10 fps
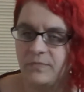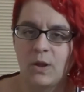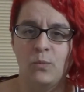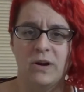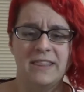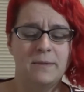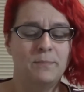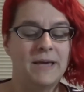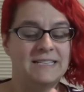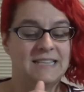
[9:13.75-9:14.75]
One of the
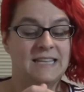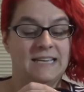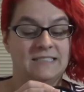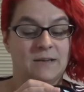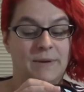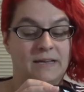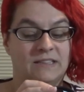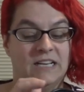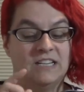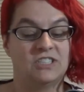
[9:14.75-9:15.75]
best things
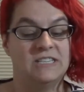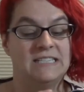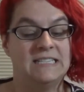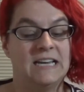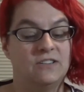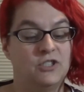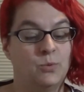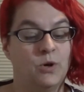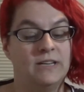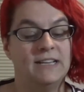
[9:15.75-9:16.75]
about Lush is it tells
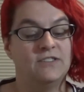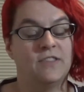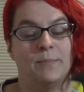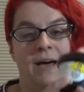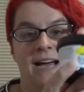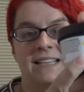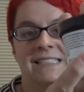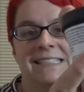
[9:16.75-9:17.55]
you on each of the pots,